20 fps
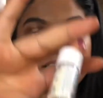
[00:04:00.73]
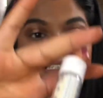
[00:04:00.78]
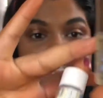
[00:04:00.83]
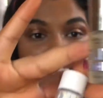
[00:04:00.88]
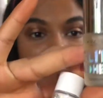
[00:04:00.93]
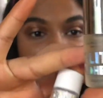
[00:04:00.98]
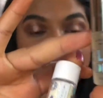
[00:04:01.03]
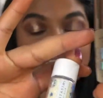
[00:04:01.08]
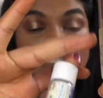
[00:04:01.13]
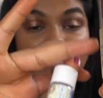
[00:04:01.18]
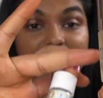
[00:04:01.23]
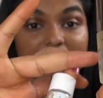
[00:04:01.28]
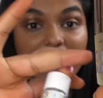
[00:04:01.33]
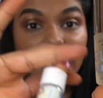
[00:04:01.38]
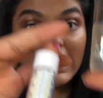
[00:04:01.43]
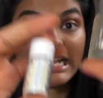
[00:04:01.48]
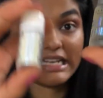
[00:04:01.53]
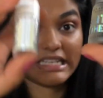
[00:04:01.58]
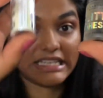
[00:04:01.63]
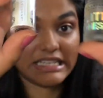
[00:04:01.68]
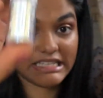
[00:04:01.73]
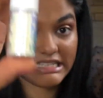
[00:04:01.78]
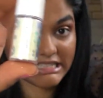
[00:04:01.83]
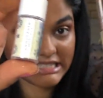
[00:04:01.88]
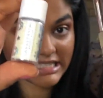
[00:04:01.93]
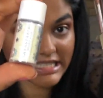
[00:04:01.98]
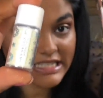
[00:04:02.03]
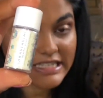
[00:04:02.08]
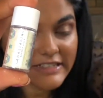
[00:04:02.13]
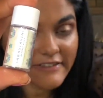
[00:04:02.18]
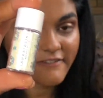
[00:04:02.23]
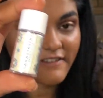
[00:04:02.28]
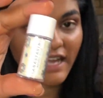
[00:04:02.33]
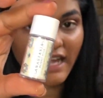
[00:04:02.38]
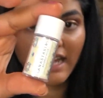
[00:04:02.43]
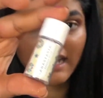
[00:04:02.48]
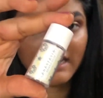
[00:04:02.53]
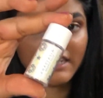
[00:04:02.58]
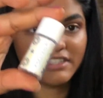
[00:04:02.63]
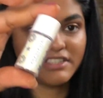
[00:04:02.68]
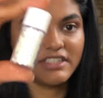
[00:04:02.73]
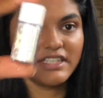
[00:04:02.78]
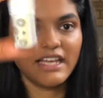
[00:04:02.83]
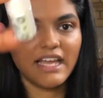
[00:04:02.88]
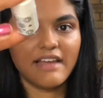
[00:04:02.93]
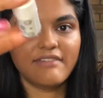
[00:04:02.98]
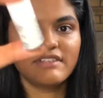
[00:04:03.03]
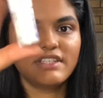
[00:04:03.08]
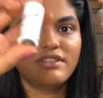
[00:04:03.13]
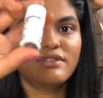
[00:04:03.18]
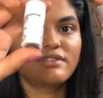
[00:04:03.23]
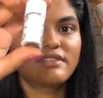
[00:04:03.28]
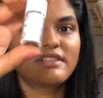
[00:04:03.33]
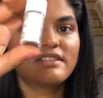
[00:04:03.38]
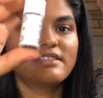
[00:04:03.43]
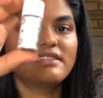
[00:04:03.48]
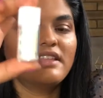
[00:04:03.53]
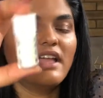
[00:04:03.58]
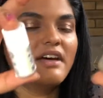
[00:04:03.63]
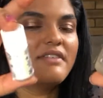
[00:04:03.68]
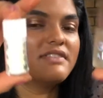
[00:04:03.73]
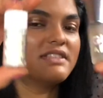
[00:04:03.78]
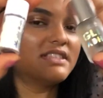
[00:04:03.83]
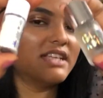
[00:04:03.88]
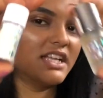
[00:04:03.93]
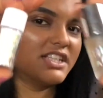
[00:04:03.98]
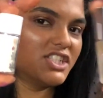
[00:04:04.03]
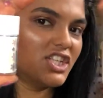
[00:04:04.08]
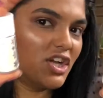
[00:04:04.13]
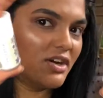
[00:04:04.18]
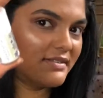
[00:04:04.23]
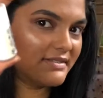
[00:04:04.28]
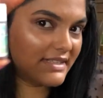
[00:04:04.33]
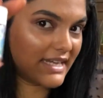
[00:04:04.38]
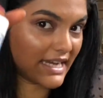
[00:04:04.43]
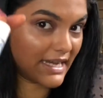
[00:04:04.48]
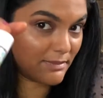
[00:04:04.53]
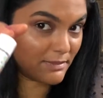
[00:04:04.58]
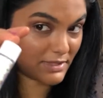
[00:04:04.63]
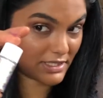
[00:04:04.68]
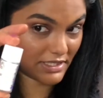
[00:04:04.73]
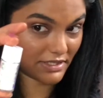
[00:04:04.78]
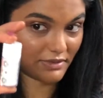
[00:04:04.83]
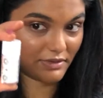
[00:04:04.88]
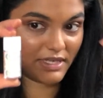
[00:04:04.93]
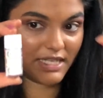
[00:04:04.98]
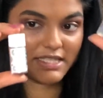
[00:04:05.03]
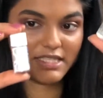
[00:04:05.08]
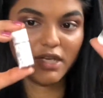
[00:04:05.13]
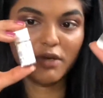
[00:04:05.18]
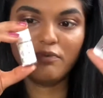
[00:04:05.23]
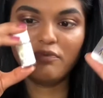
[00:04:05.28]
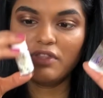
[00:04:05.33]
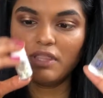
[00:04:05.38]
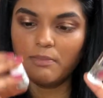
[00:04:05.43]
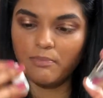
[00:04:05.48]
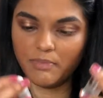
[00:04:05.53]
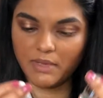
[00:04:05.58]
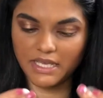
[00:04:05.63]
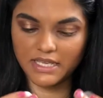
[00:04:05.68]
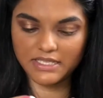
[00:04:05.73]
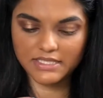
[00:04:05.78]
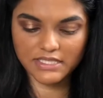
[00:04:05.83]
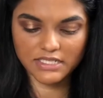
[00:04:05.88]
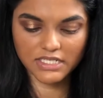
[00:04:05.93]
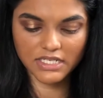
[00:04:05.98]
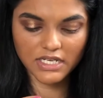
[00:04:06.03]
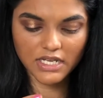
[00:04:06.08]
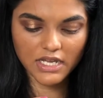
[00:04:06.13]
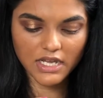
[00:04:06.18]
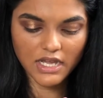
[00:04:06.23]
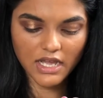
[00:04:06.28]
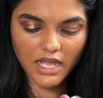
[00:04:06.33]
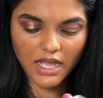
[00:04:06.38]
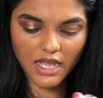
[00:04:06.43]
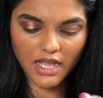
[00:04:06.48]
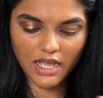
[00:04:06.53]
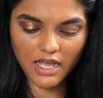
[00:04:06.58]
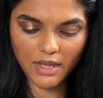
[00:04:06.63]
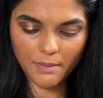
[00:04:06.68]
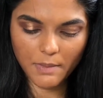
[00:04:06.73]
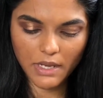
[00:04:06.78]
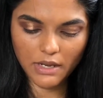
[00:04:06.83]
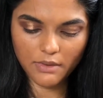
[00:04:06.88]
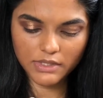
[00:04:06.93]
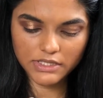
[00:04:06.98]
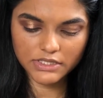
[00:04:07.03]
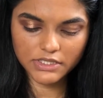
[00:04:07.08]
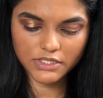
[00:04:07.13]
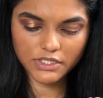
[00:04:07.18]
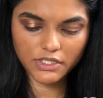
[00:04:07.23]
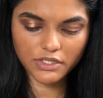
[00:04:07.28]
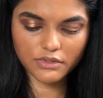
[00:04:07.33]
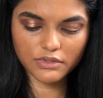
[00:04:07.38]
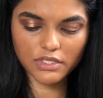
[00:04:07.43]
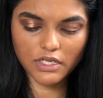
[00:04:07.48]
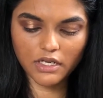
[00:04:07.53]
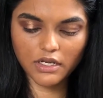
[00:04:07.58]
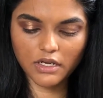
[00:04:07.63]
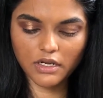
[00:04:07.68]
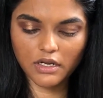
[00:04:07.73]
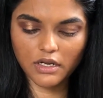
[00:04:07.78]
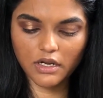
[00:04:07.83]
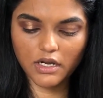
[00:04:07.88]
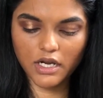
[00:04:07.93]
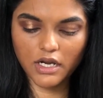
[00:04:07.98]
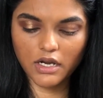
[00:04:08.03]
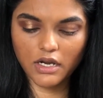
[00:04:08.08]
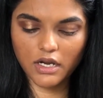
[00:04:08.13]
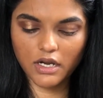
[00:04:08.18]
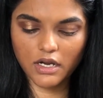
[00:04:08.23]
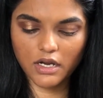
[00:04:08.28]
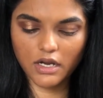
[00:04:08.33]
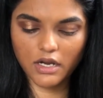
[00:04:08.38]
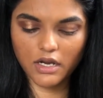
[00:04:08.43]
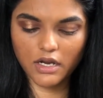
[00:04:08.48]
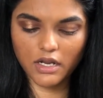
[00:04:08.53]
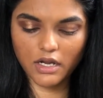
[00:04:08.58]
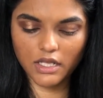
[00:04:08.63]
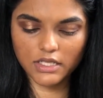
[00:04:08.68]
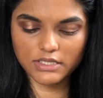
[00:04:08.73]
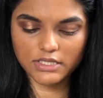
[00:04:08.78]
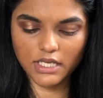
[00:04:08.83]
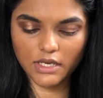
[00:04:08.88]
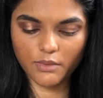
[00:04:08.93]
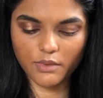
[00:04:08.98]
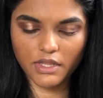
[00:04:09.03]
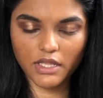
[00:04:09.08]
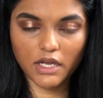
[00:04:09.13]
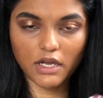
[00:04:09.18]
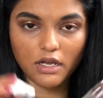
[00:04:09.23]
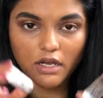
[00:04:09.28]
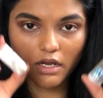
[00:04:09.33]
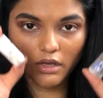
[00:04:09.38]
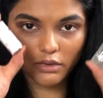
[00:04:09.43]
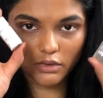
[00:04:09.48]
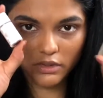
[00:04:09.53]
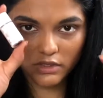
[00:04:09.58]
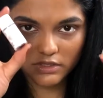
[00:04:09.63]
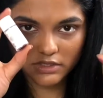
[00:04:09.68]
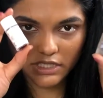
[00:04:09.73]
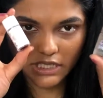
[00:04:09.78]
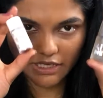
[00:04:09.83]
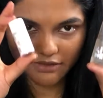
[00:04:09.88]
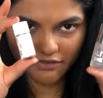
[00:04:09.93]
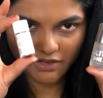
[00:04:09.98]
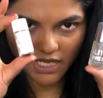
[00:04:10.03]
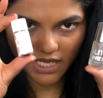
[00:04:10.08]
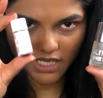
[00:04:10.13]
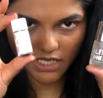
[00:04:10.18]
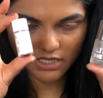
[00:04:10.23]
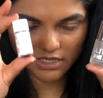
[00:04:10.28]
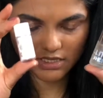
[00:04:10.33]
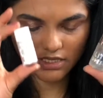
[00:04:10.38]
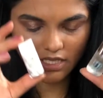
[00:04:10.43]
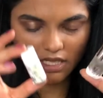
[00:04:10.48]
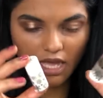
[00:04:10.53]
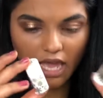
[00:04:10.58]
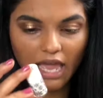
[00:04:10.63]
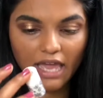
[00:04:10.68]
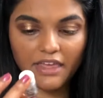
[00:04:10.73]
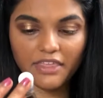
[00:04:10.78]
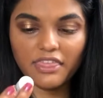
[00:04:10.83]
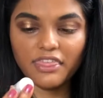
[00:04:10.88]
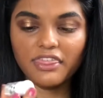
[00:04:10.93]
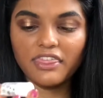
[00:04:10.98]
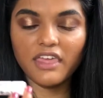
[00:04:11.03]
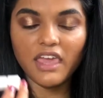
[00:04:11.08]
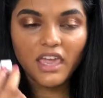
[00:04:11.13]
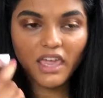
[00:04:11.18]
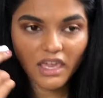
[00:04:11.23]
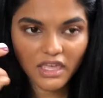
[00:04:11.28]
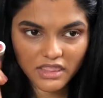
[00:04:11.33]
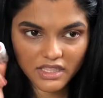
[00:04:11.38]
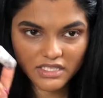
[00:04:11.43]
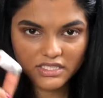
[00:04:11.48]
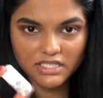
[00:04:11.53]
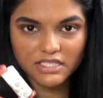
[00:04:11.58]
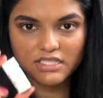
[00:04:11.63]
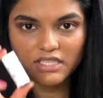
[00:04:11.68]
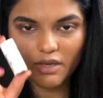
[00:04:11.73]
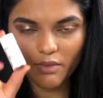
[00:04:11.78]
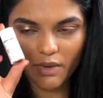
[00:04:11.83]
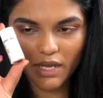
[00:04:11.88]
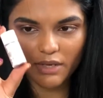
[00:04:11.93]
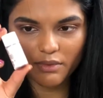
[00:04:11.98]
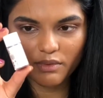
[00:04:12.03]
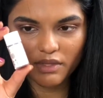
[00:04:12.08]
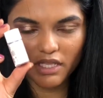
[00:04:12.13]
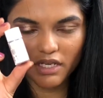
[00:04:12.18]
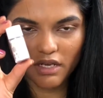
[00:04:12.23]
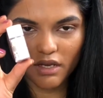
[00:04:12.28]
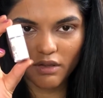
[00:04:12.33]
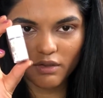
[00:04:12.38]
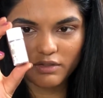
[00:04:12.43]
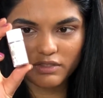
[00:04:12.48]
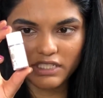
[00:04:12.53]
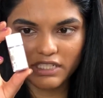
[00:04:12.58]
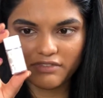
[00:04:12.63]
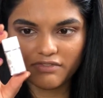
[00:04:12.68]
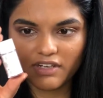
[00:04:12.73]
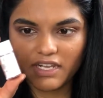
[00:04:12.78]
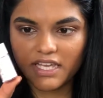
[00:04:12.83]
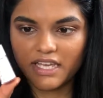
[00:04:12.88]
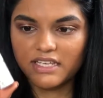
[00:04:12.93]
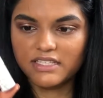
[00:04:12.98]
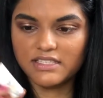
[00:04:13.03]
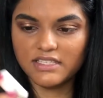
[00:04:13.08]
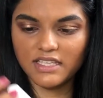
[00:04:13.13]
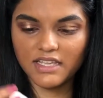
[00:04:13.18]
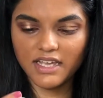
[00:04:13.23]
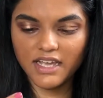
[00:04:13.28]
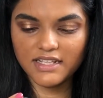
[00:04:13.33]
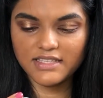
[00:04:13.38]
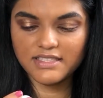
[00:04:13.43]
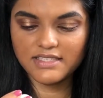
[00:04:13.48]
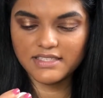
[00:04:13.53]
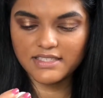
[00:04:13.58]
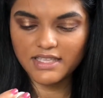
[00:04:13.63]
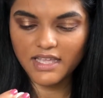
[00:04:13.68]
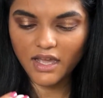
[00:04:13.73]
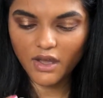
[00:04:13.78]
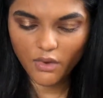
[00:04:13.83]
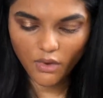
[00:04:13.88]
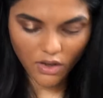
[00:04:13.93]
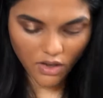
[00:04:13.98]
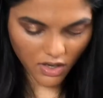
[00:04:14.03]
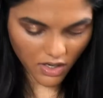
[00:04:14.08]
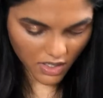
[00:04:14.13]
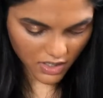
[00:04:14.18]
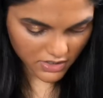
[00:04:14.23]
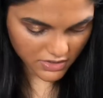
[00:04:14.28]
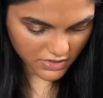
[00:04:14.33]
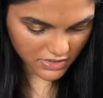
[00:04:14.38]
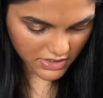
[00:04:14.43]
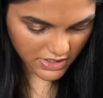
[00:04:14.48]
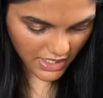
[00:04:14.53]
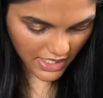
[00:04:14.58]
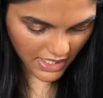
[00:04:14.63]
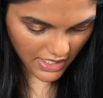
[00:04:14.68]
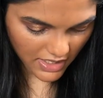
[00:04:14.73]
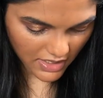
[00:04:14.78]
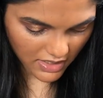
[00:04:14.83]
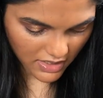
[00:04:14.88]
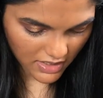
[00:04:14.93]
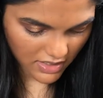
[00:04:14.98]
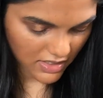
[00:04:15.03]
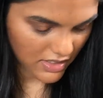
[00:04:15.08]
glitter adhesive. I literally haven't used this stuff in such a long time, so let's hope for the best. I wanted to use a glitter with a gold reflex. I think this is the one with a gold reflex. It's so hard to tell.